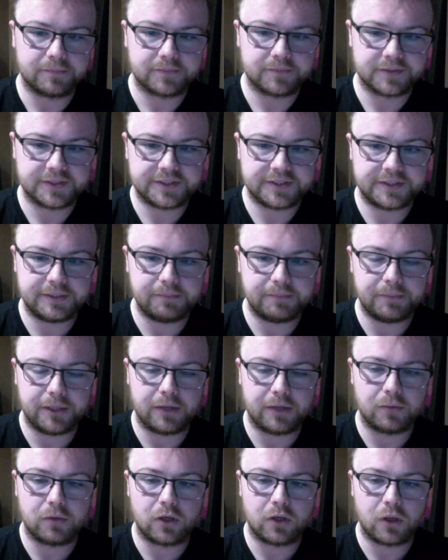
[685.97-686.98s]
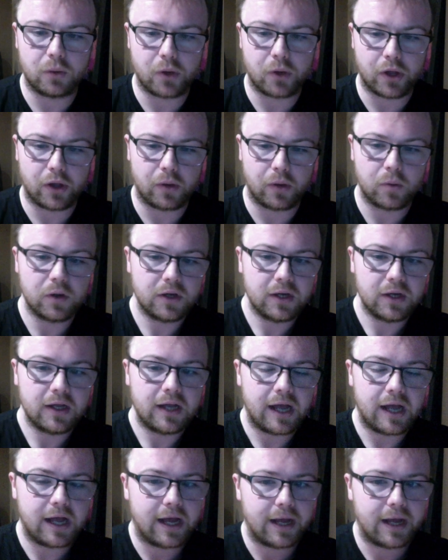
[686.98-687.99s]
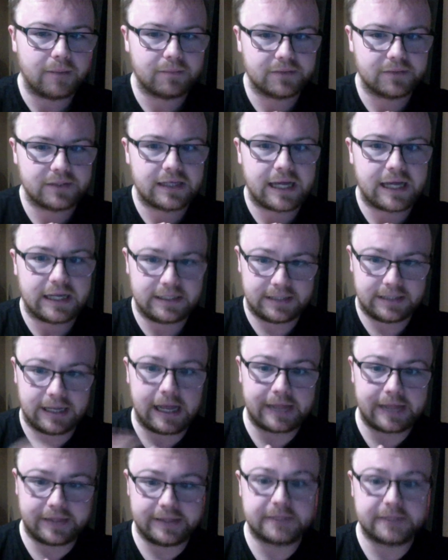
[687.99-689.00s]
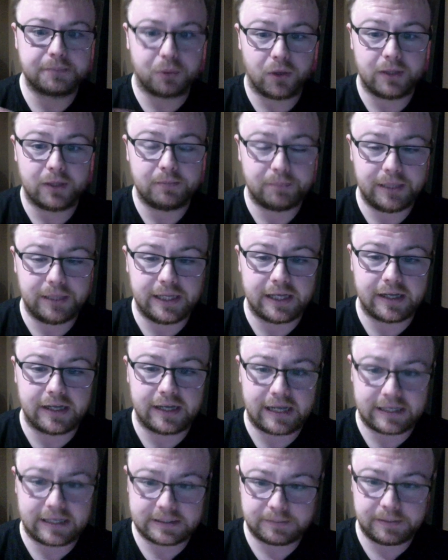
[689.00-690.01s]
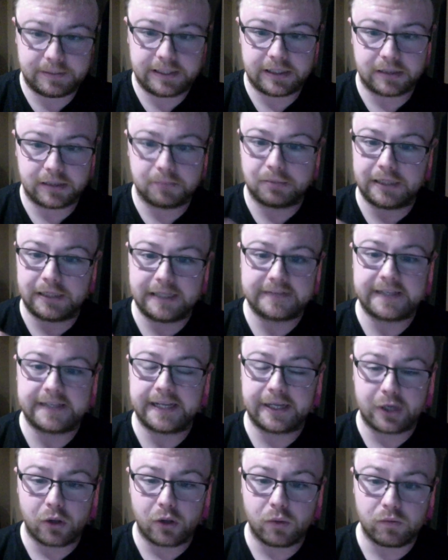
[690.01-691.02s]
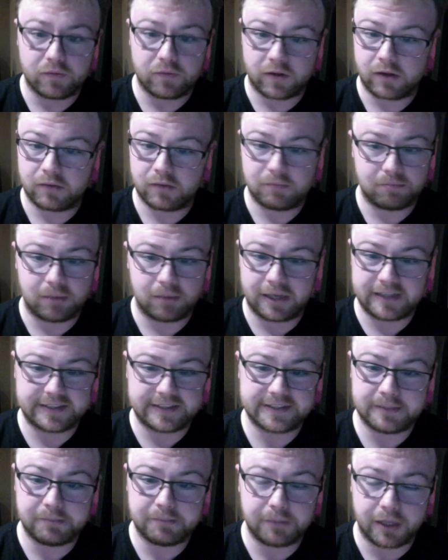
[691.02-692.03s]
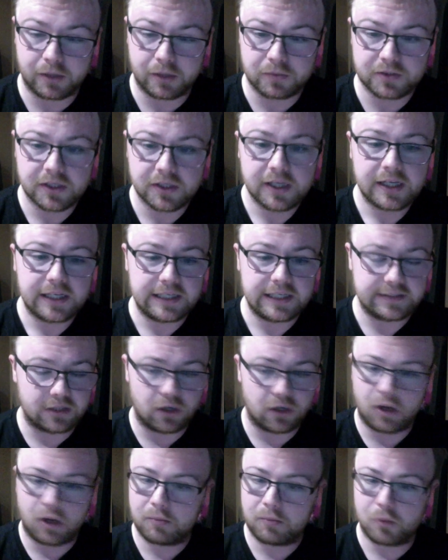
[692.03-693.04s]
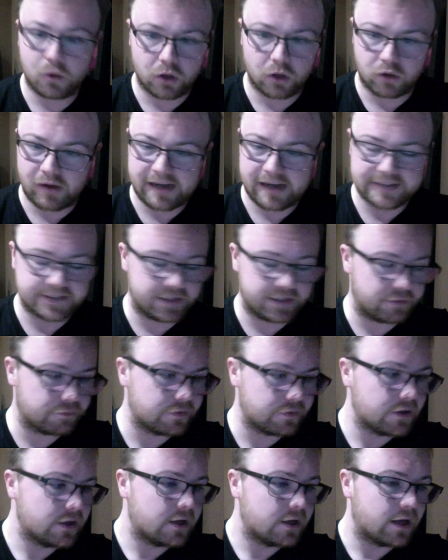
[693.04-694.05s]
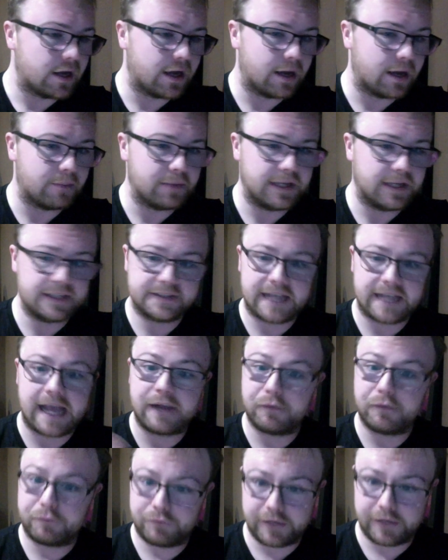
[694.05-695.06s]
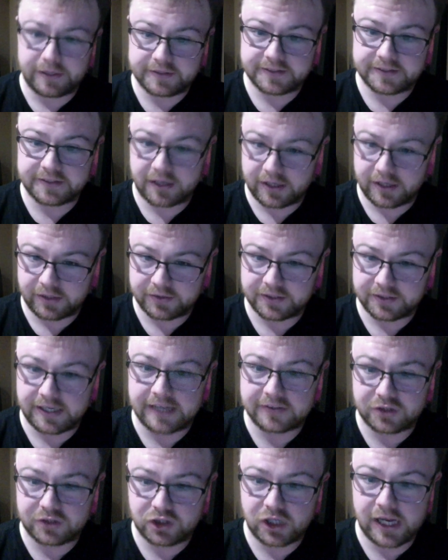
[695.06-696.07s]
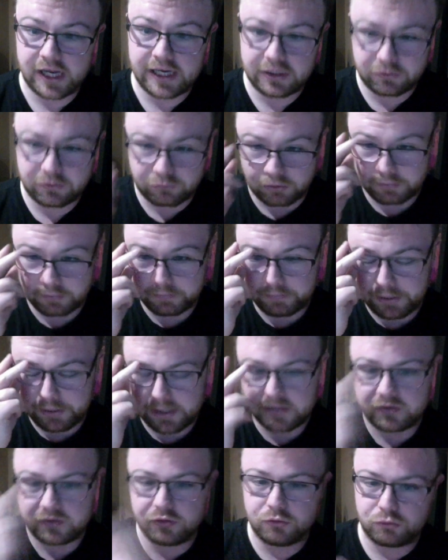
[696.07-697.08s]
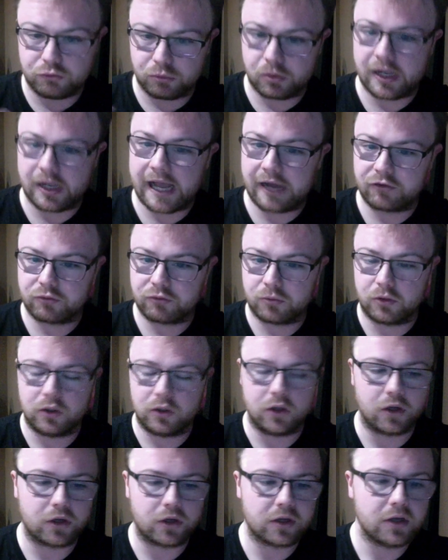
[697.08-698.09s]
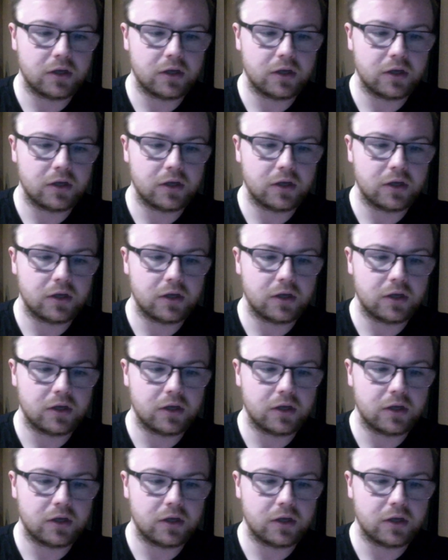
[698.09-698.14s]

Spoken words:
symbiote logo. And at this point, Peter has been completely taken over by the symbiote. He's a lot more aggressive. His outfit style has changed from Peter's usual casual look